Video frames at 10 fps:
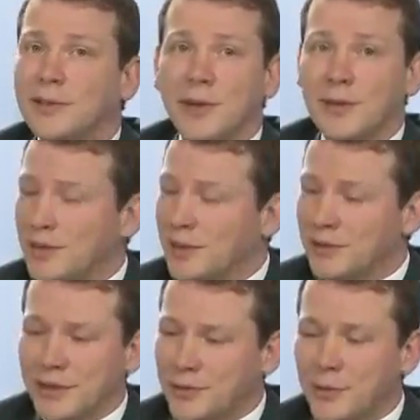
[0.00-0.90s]
it might be
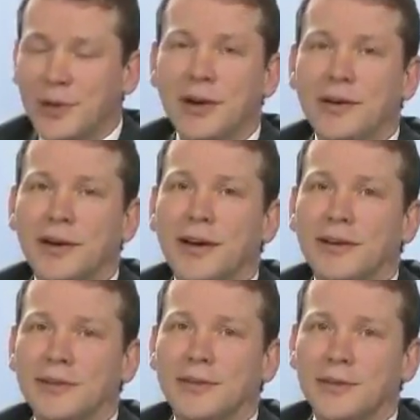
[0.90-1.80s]
only a few paragraphs.